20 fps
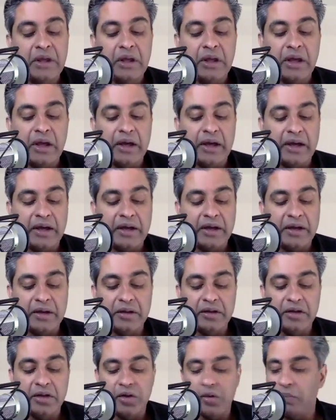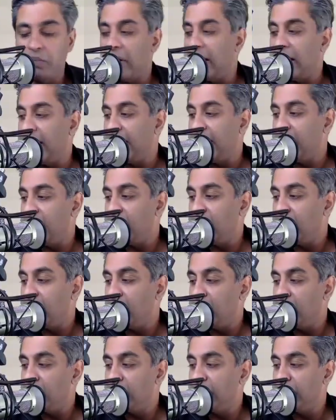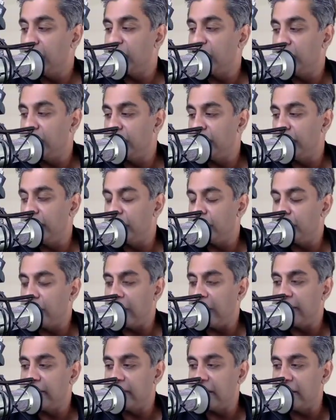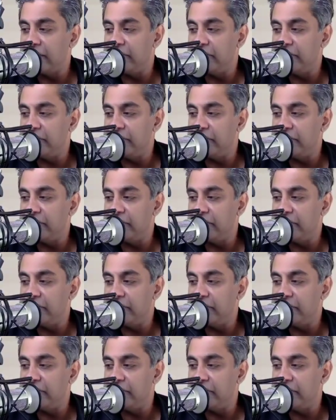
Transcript: Uh, you know, by uh, listening to this podcast,